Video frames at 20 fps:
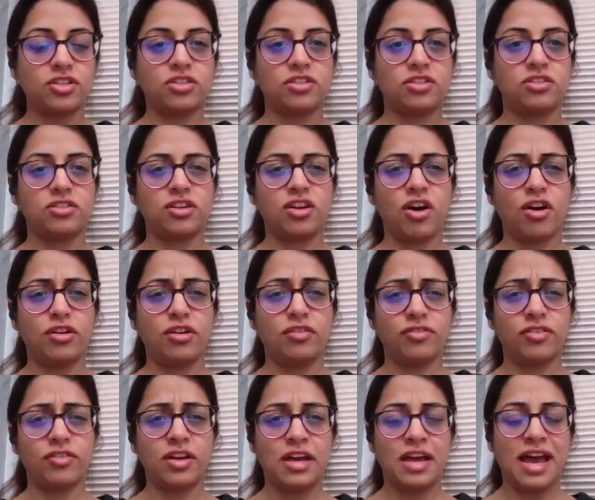just to kind
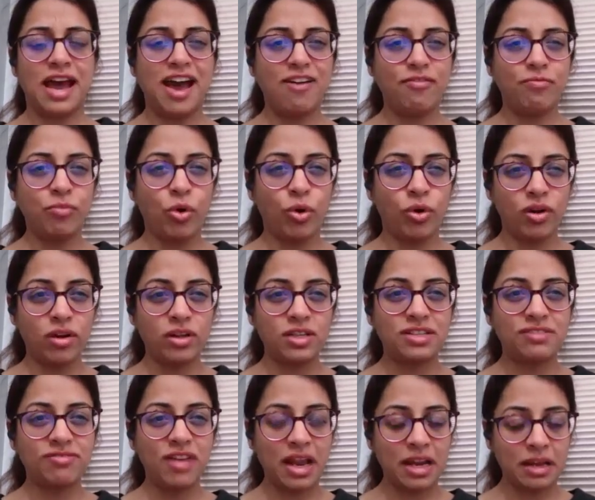of have more a
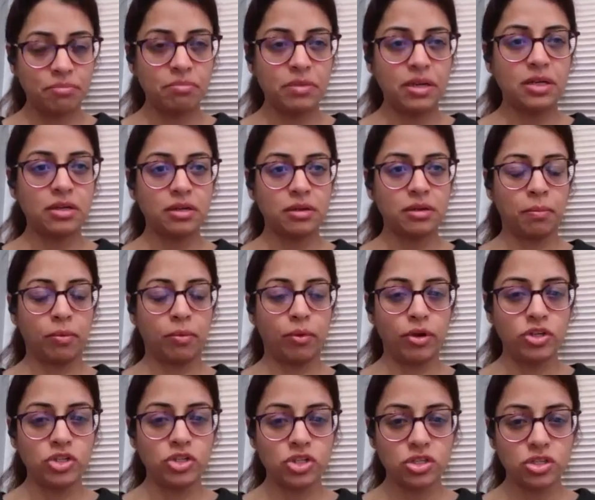development
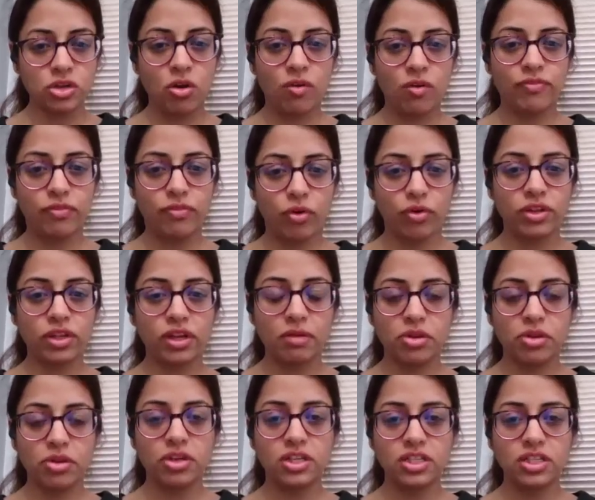approach for the
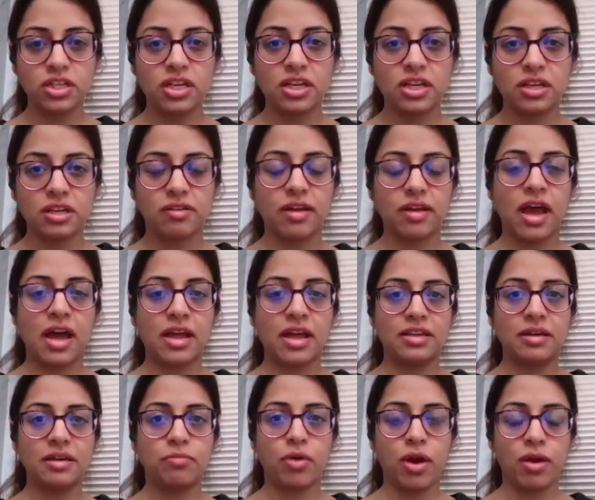community
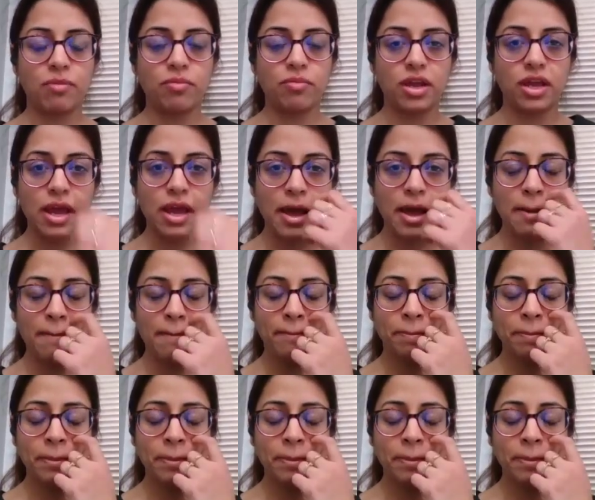and the primary care.